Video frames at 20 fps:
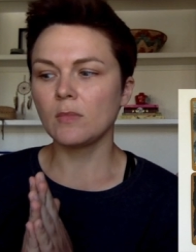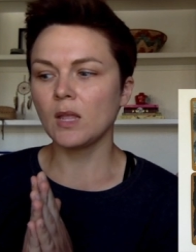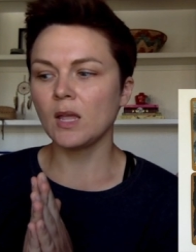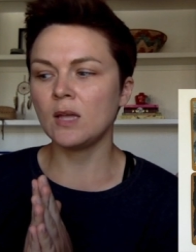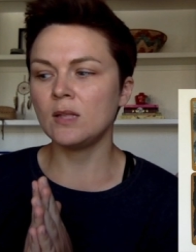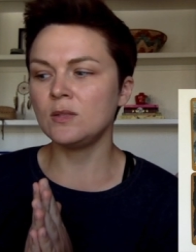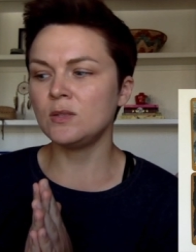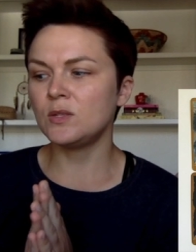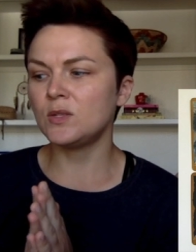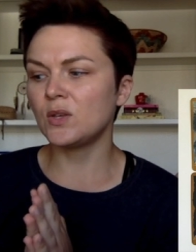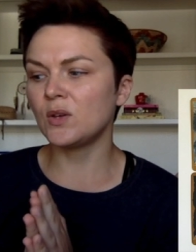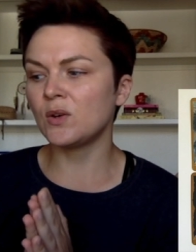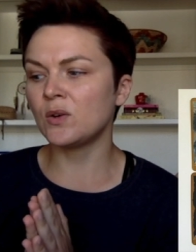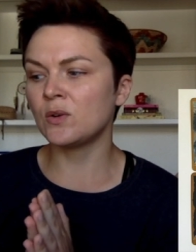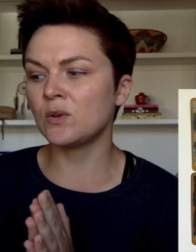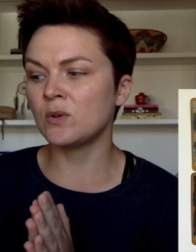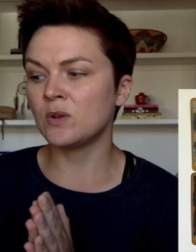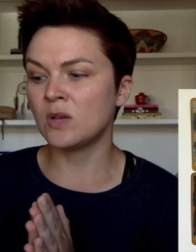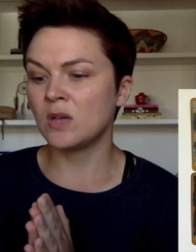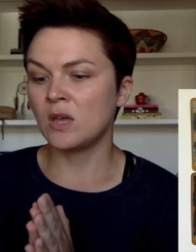And
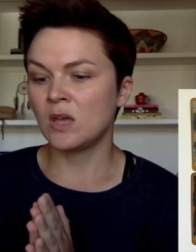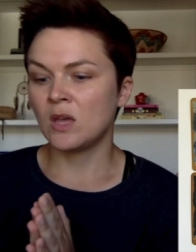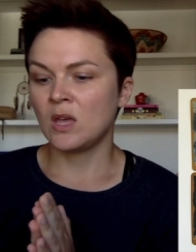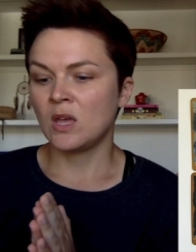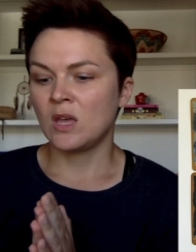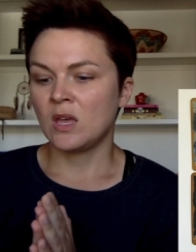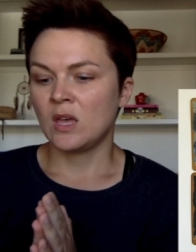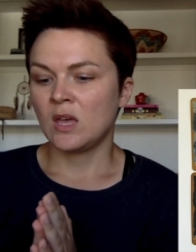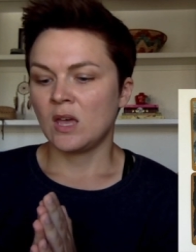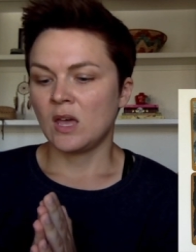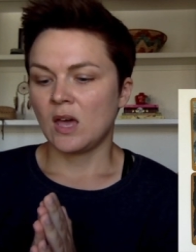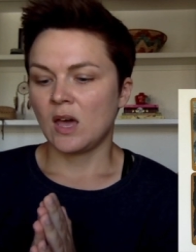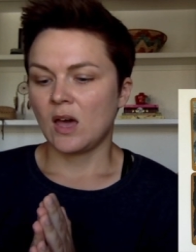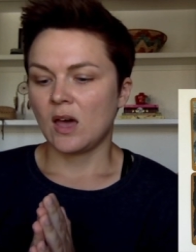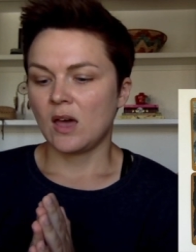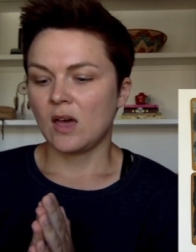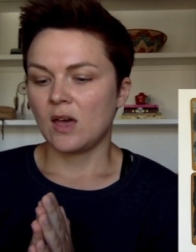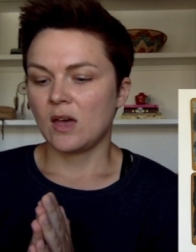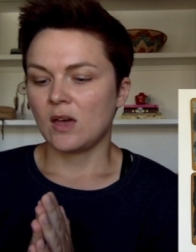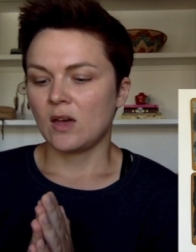so
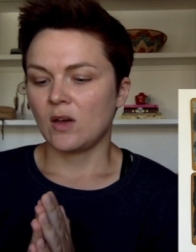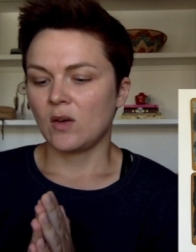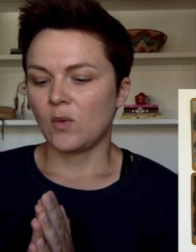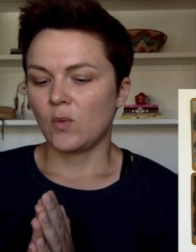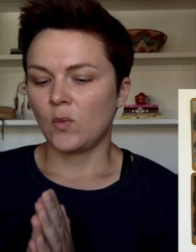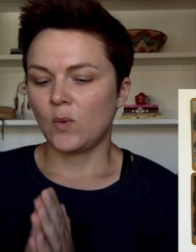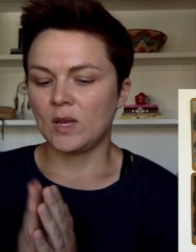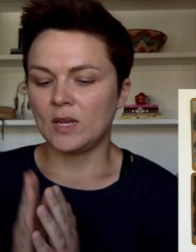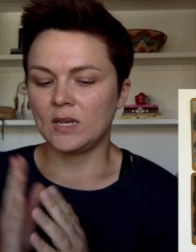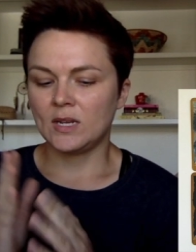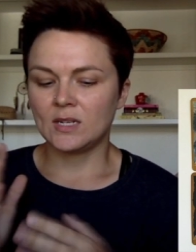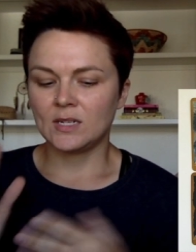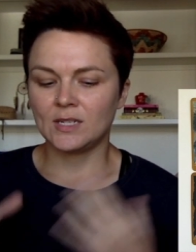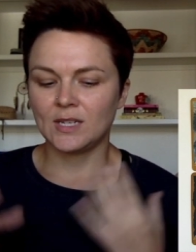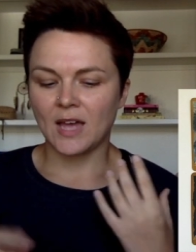we need